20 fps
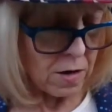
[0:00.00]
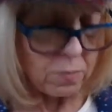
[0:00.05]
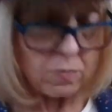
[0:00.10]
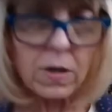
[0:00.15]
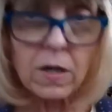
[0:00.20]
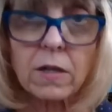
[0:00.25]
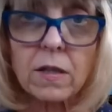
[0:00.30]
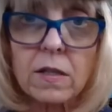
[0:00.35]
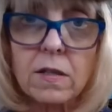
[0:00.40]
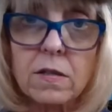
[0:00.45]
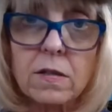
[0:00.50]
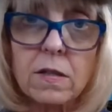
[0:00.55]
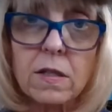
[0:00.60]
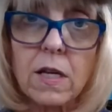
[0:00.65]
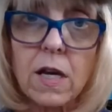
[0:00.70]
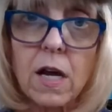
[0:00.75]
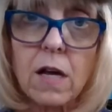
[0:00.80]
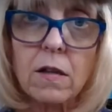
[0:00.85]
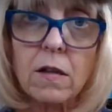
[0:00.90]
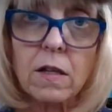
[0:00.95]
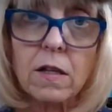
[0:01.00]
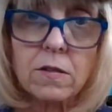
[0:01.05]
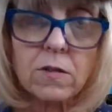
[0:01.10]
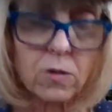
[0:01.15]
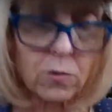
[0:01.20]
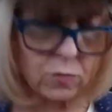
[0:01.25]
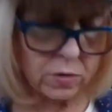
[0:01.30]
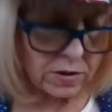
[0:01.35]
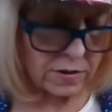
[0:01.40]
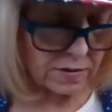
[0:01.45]
Well, let's see how
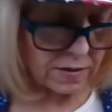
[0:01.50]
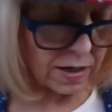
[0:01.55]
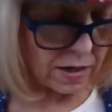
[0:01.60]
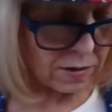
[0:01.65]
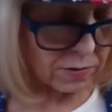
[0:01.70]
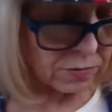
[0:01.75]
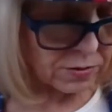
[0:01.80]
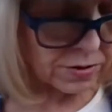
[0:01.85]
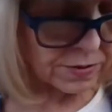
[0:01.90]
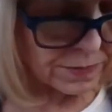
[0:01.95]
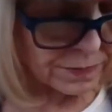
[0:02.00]
Lester works out."